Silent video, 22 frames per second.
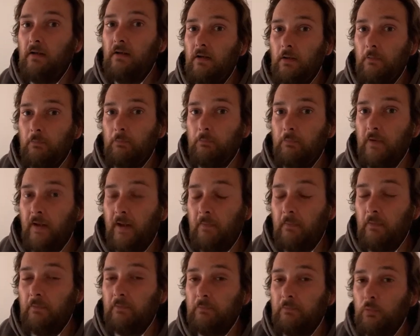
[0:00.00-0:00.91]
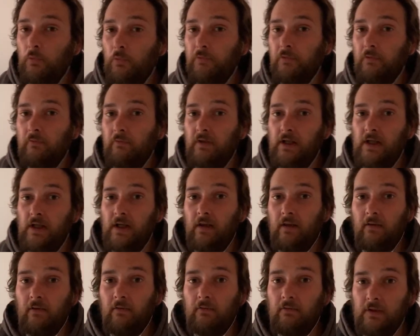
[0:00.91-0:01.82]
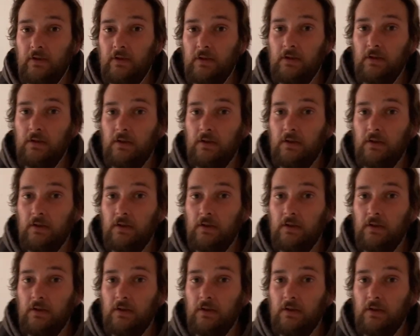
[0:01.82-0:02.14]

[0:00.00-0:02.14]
a percentage point of air, sorry,